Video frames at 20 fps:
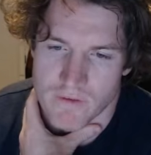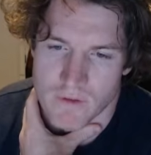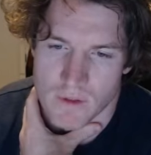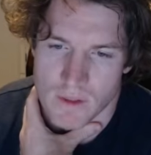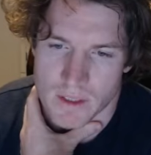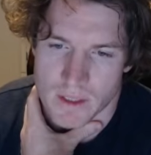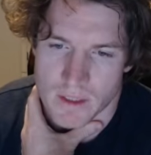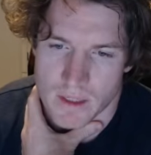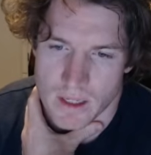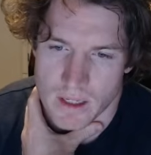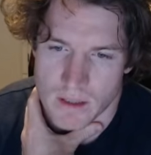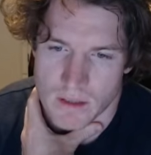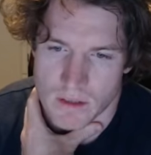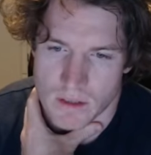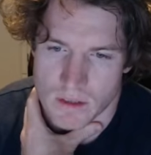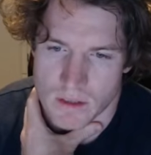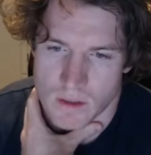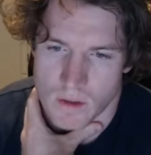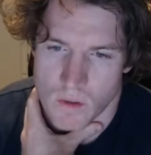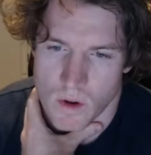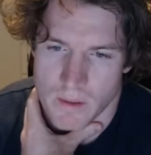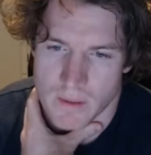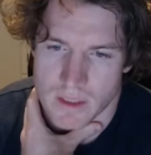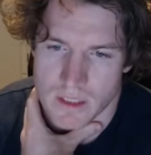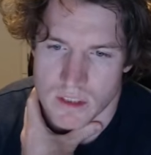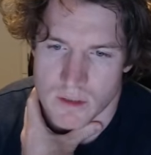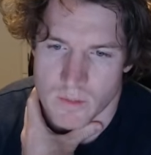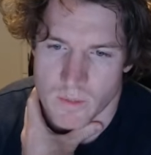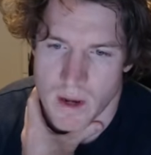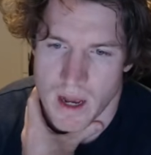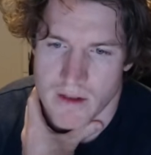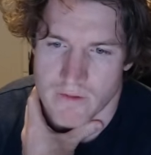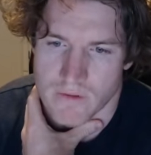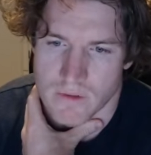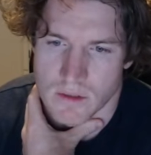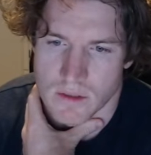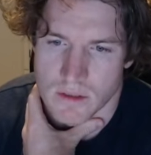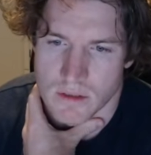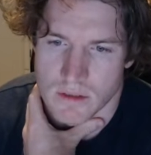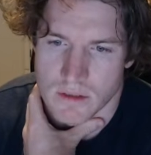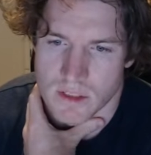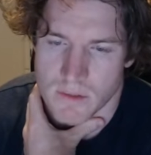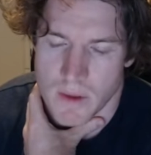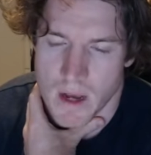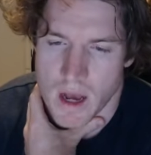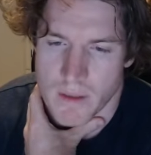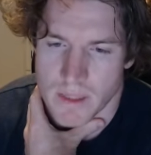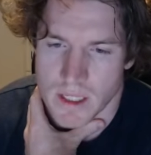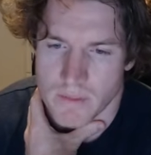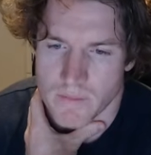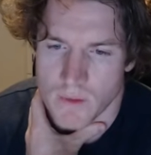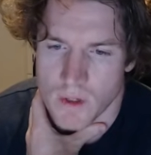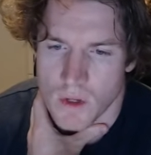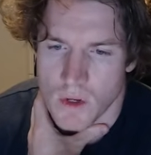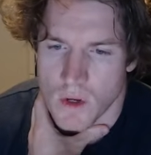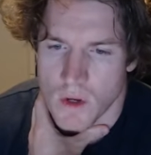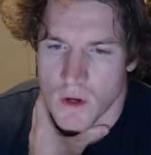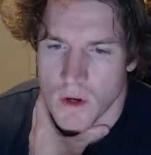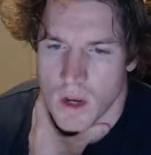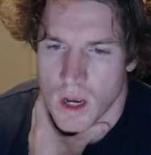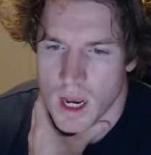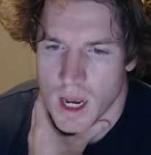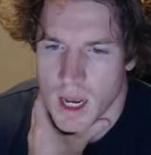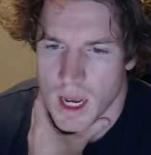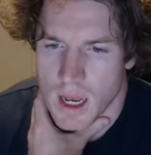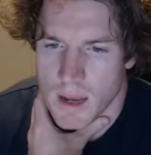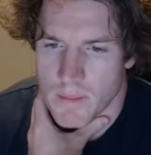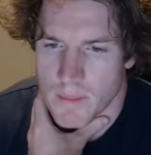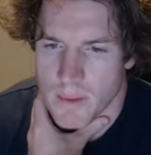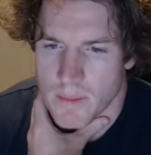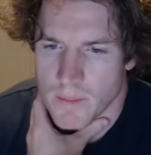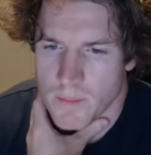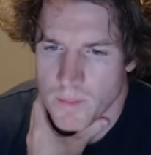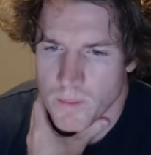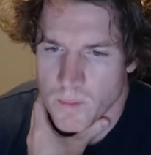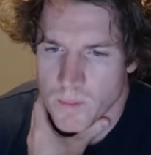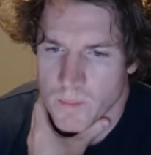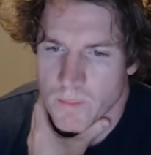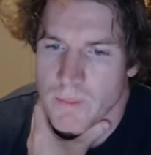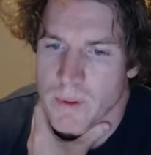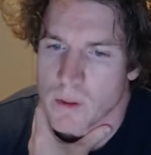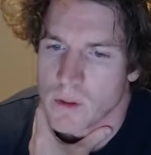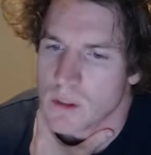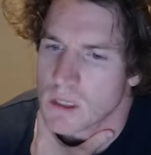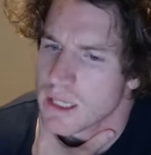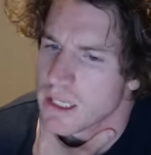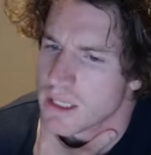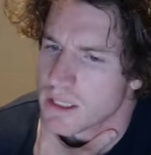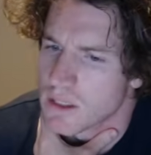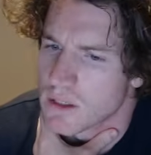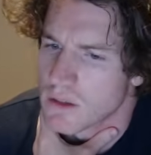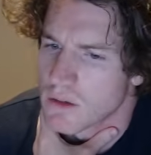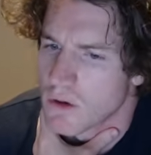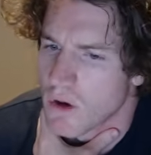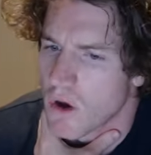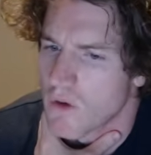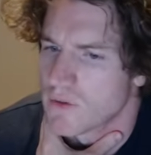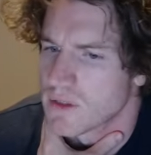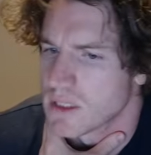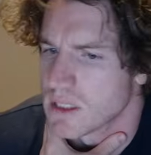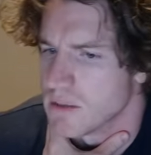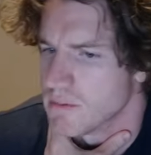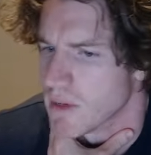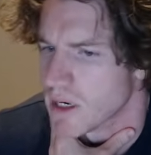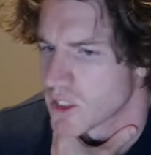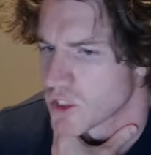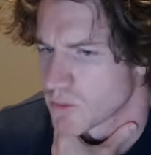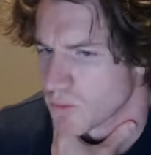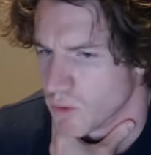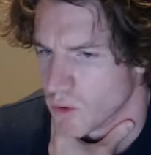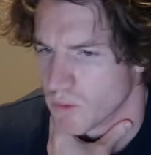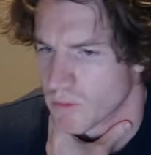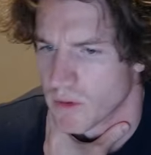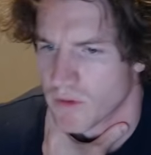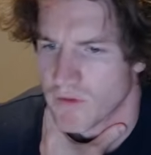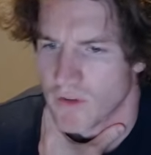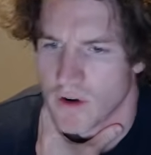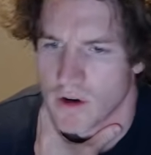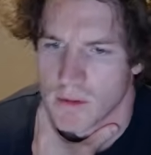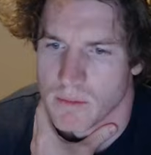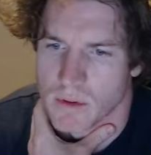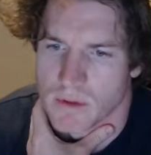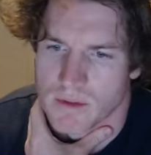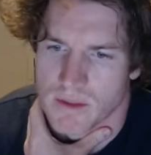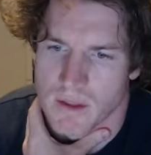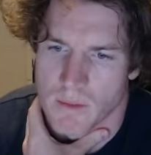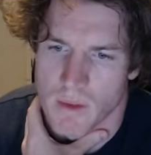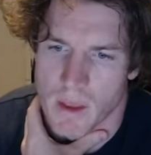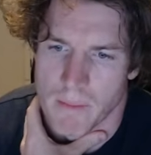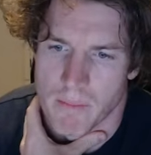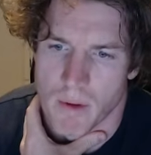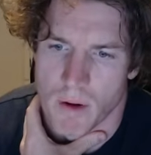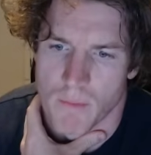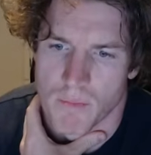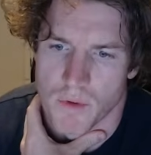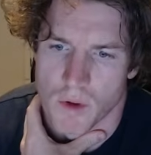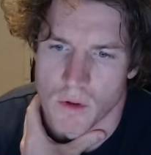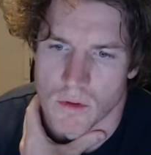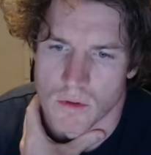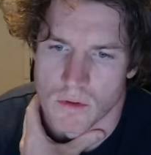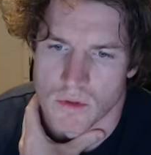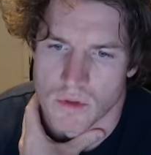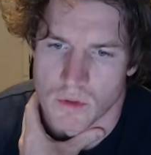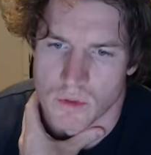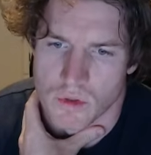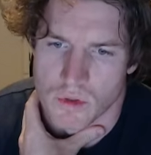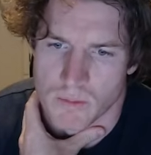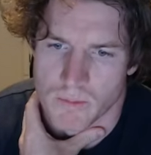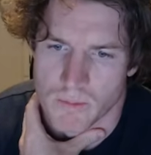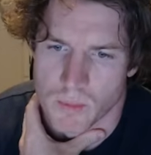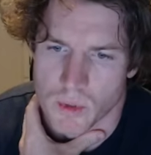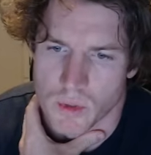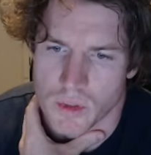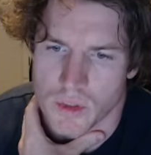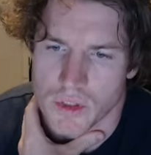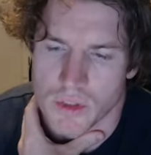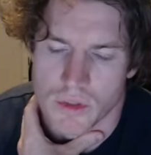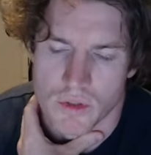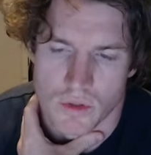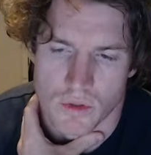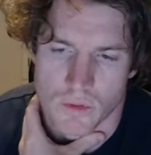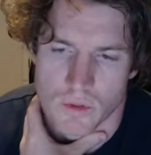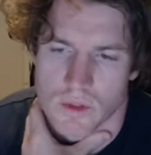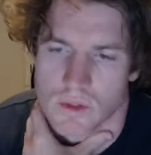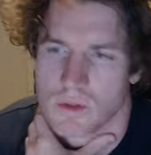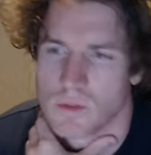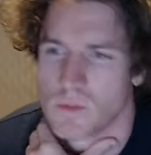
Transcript: and just quite a bit spiteful and smarmy. But Bill Clinton, obviously much more preferable to someone like Bob Dole or George Bush, who was